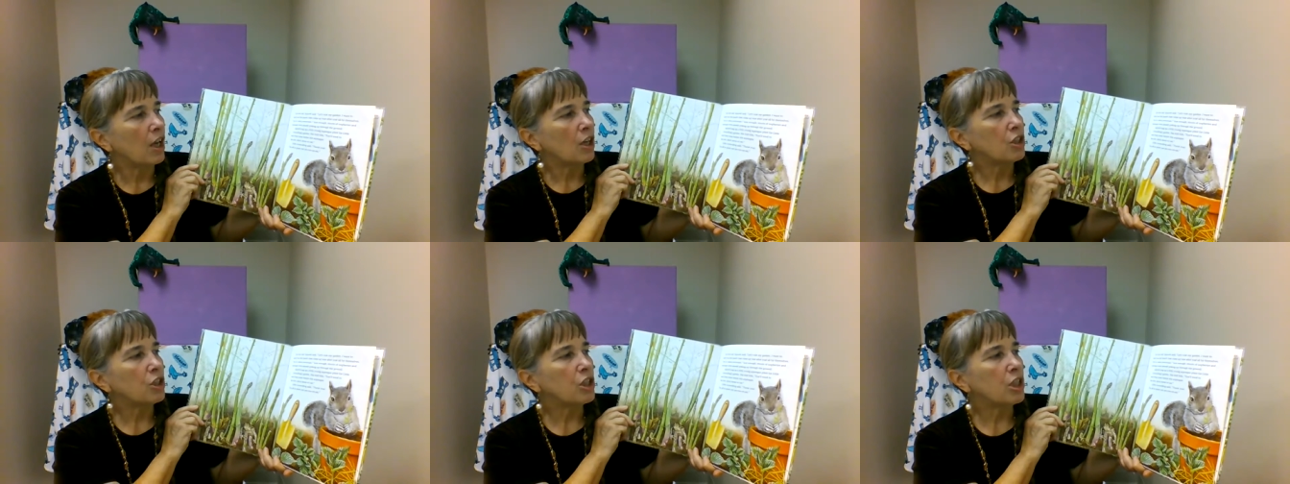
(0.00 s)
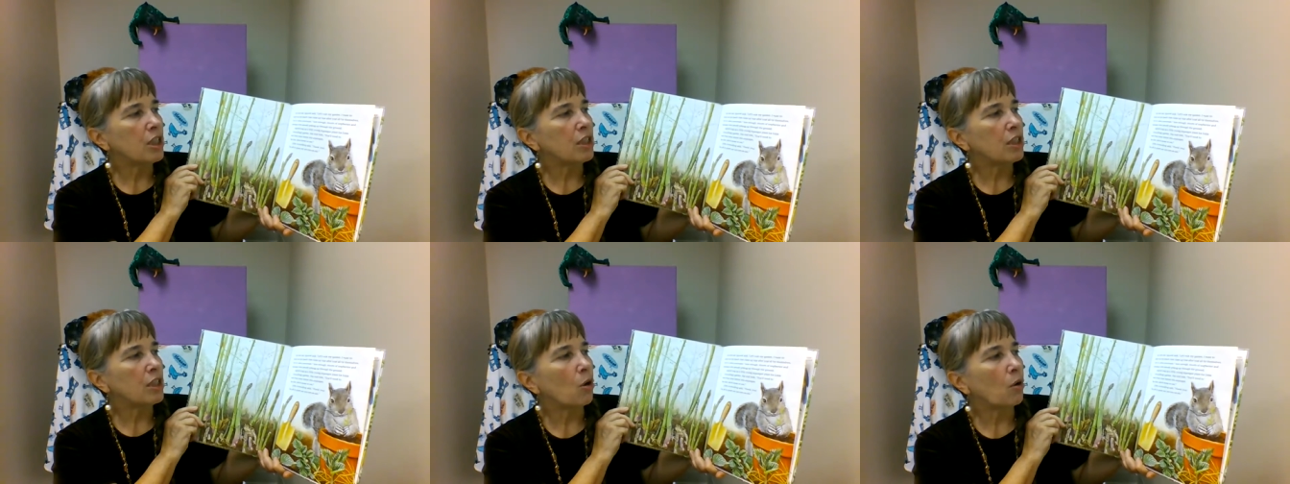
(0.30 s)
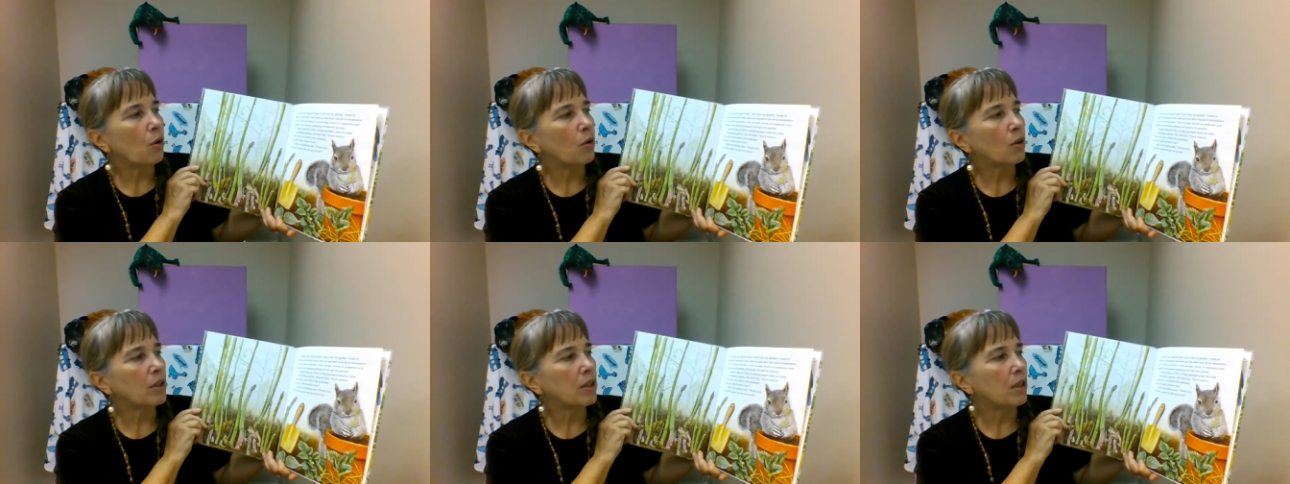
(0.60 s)
She
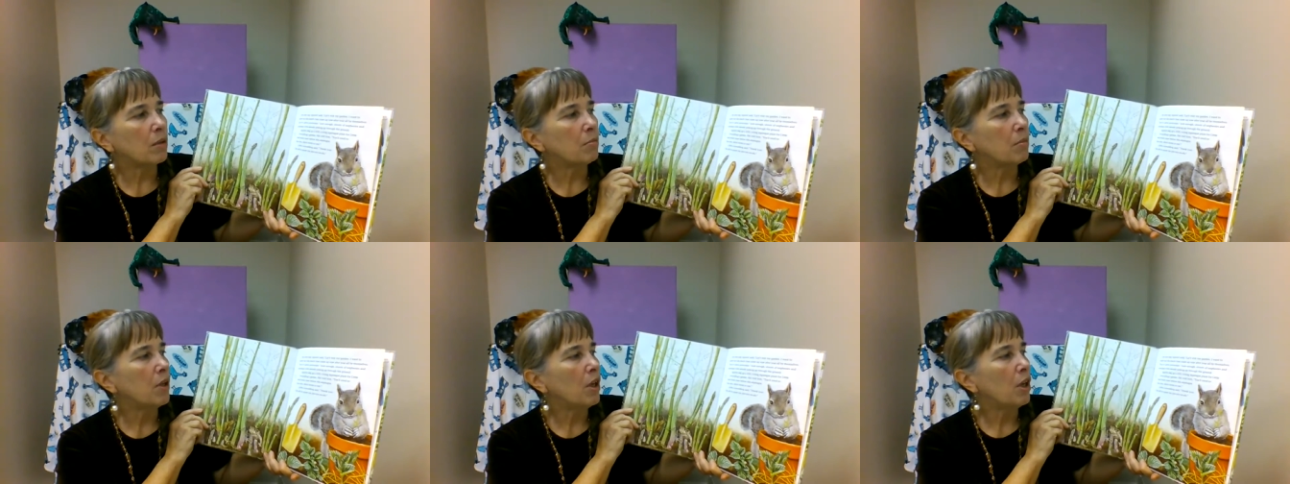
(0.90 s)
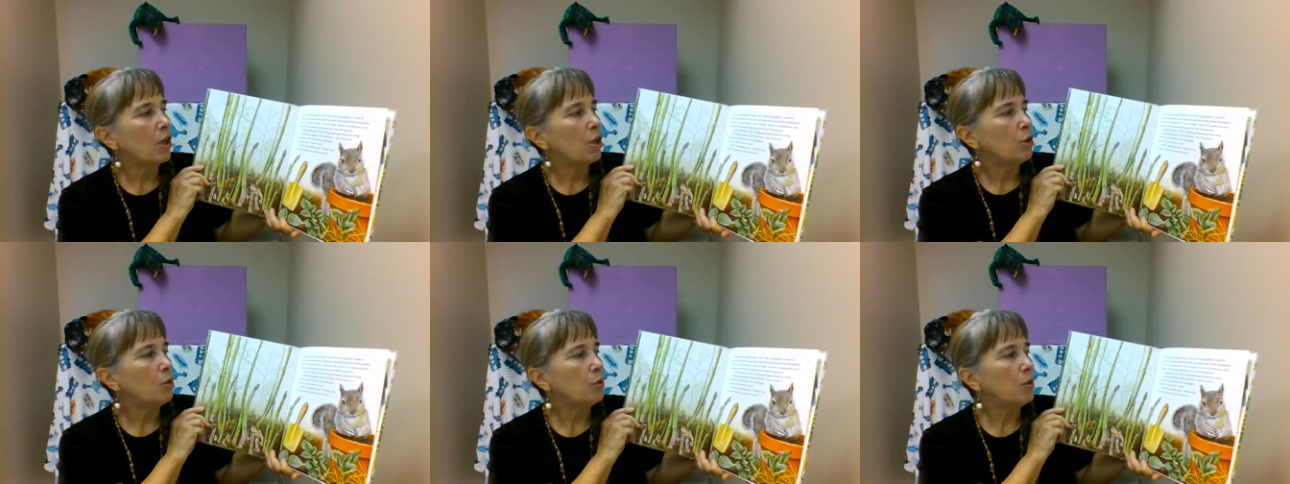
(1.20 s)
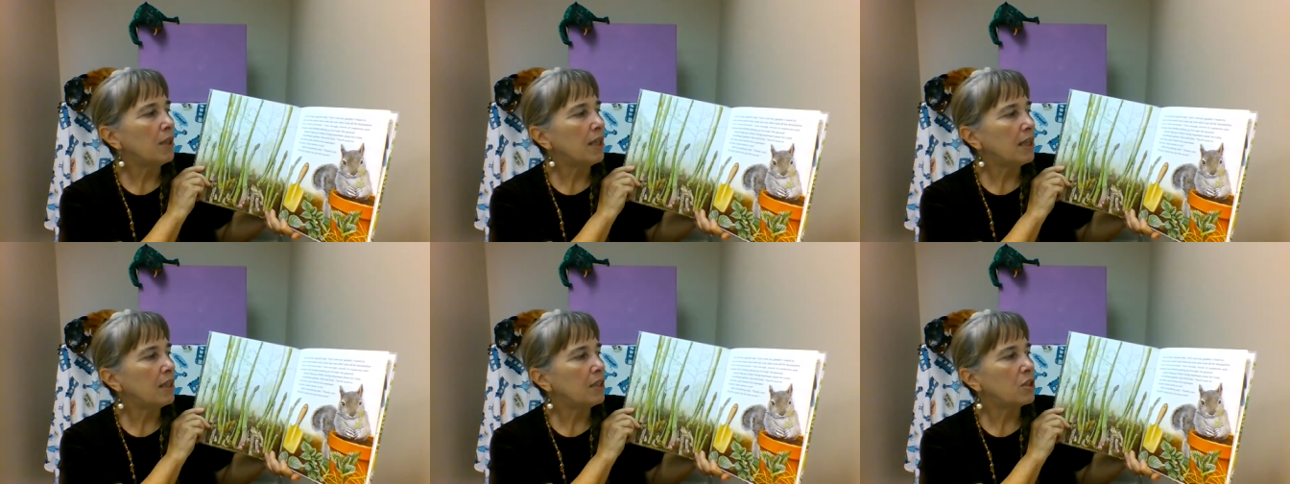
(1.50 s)
told him, You
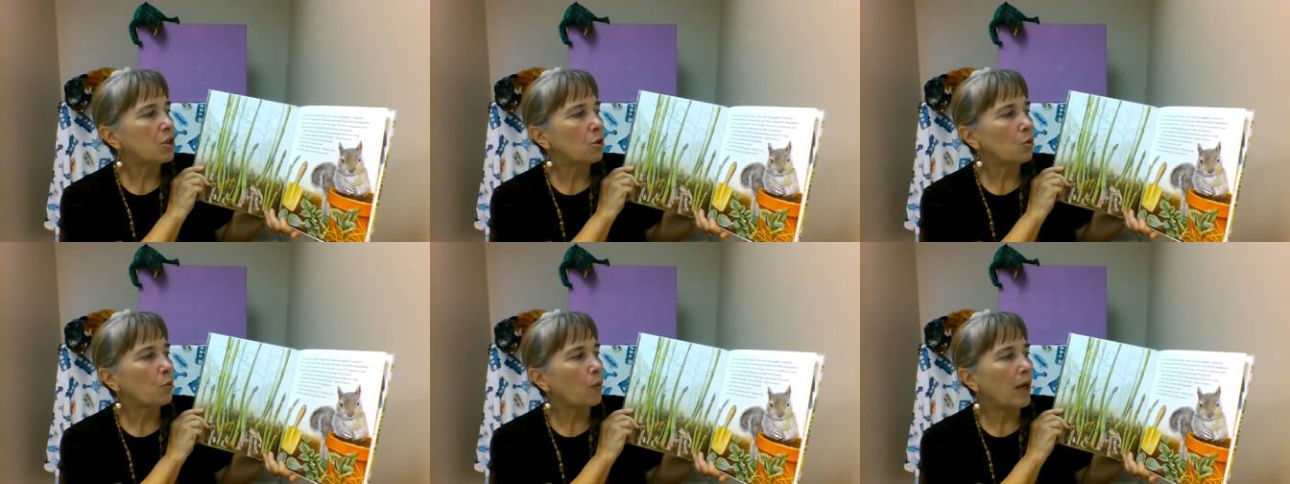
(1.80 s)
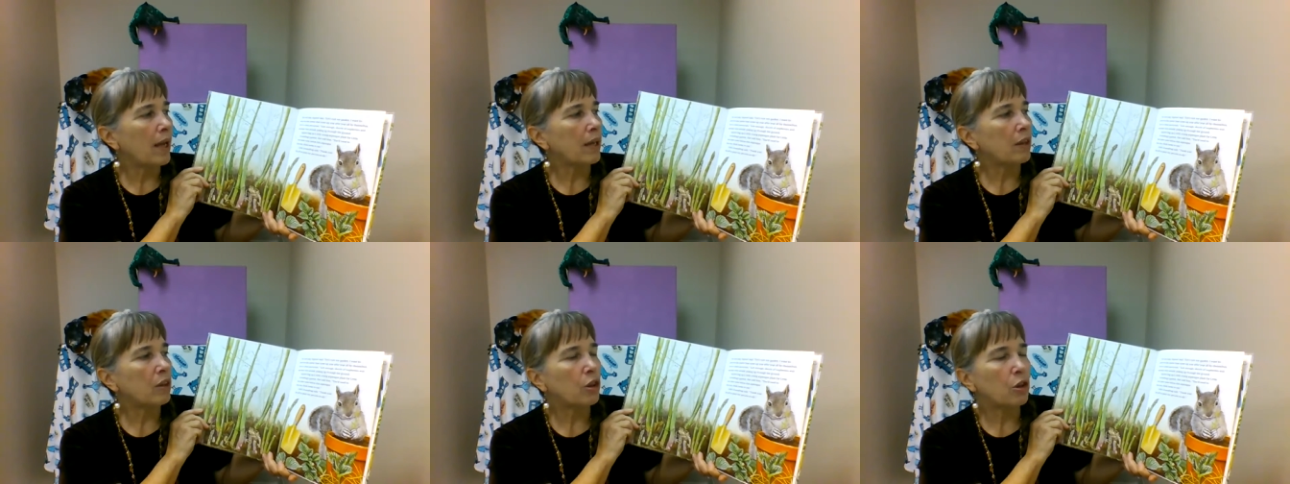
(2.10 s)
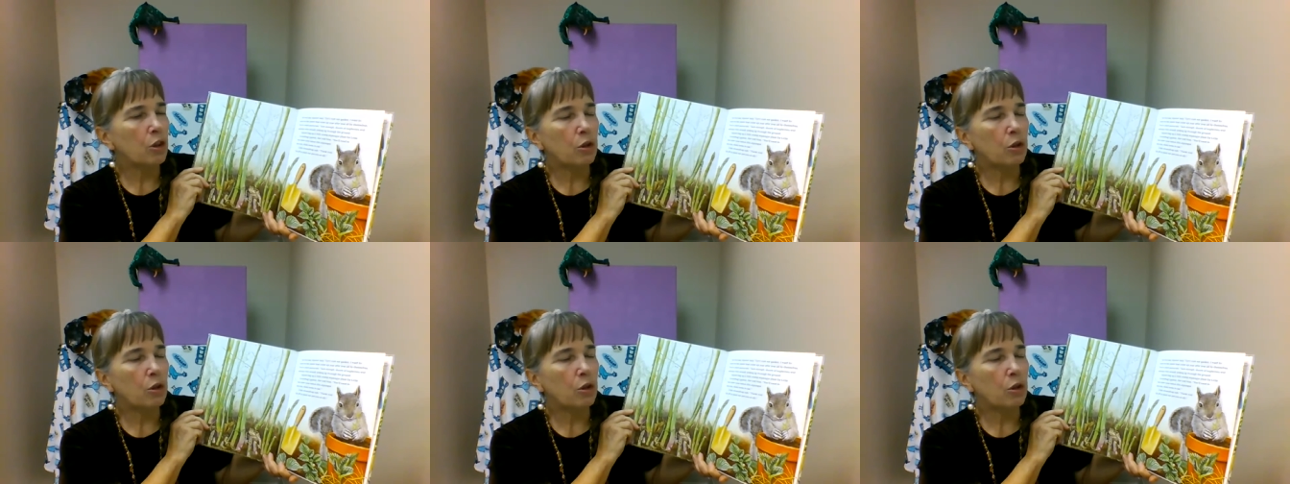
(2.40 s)
need to wait